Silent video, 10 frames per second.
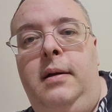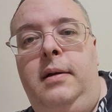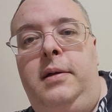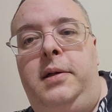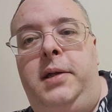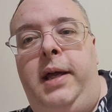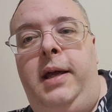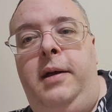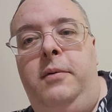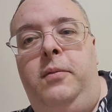
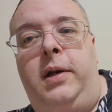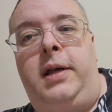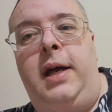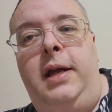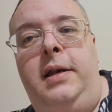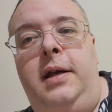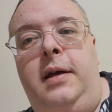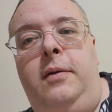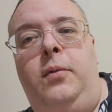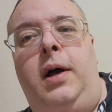see what kind of,
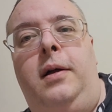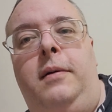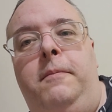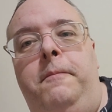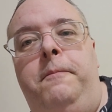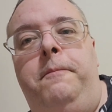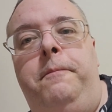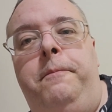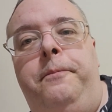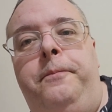well,
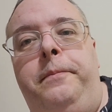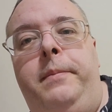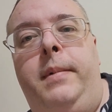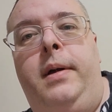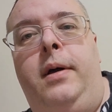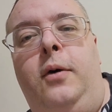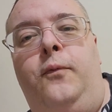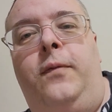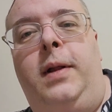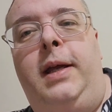
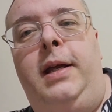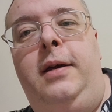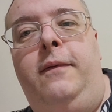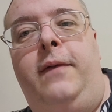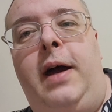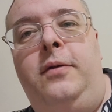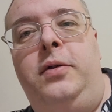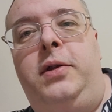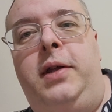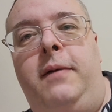hopefully you found
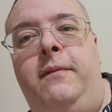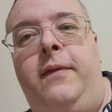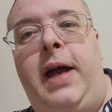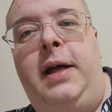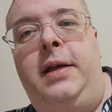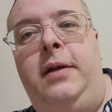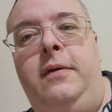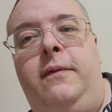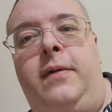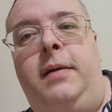some
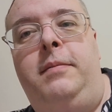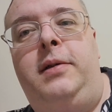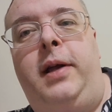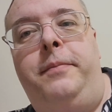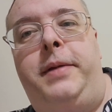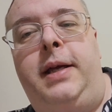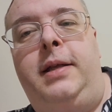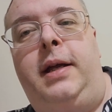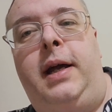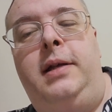value from something
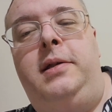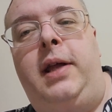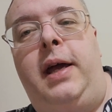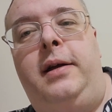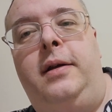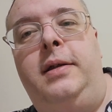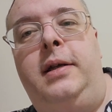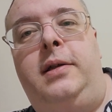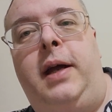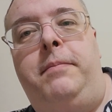that I said on
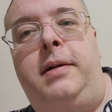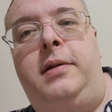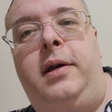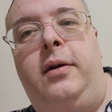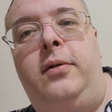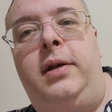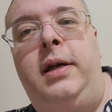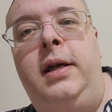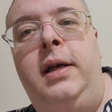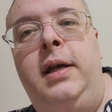this episode.
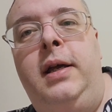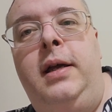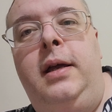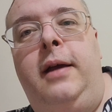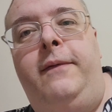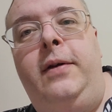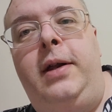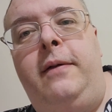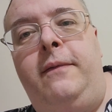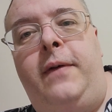If you
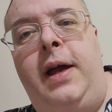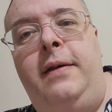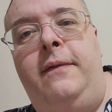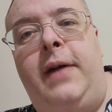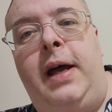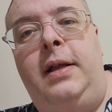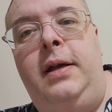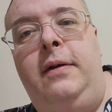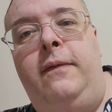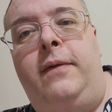didn't find
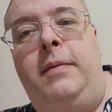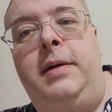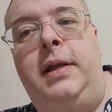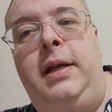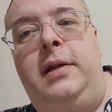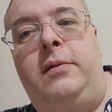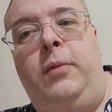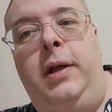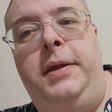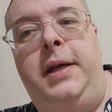value from at least
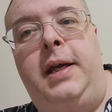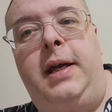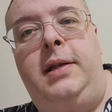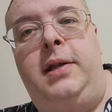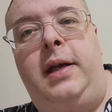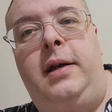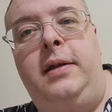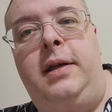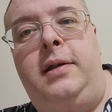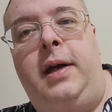one thing I said on
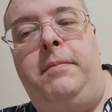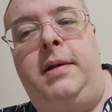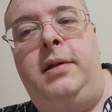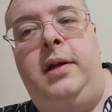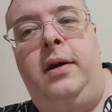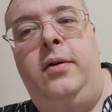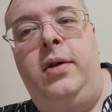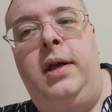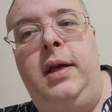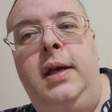this episode,